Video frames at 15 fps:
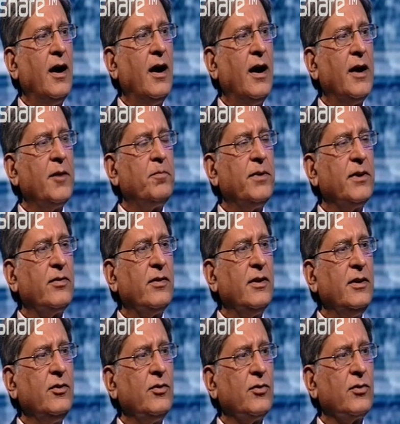I
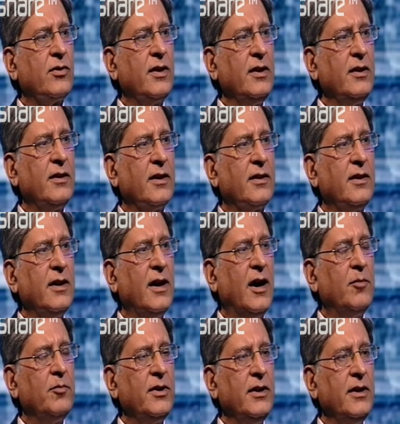personally don't think that the
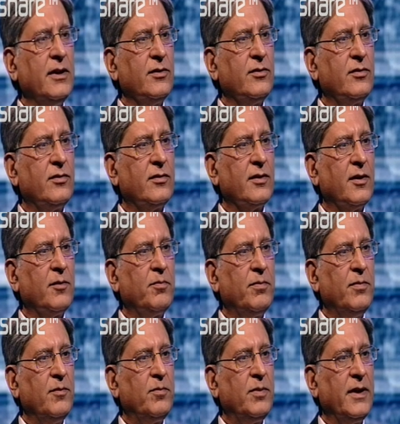army is
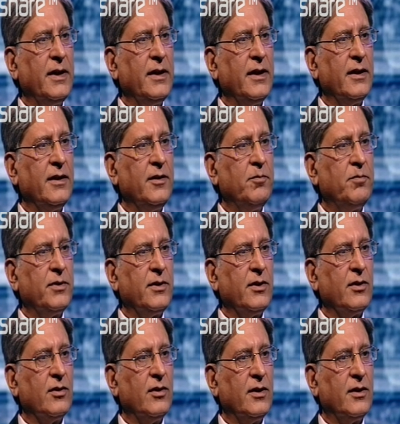playing any
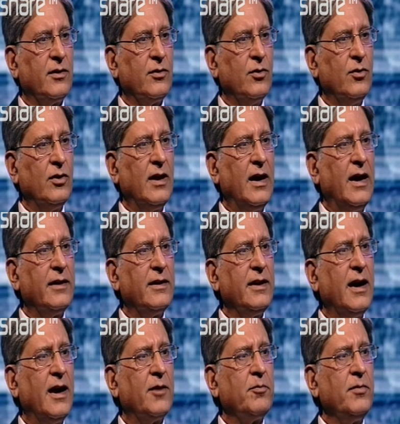particular role. The
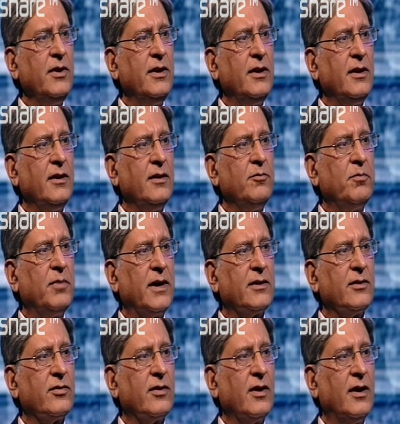army in
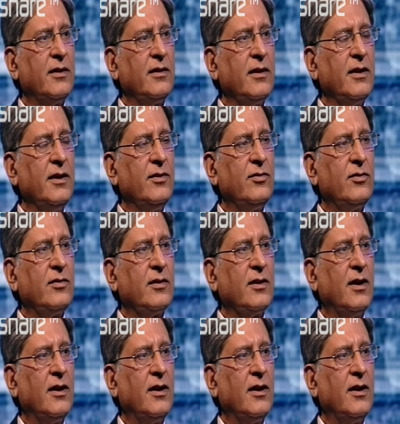Pakistan is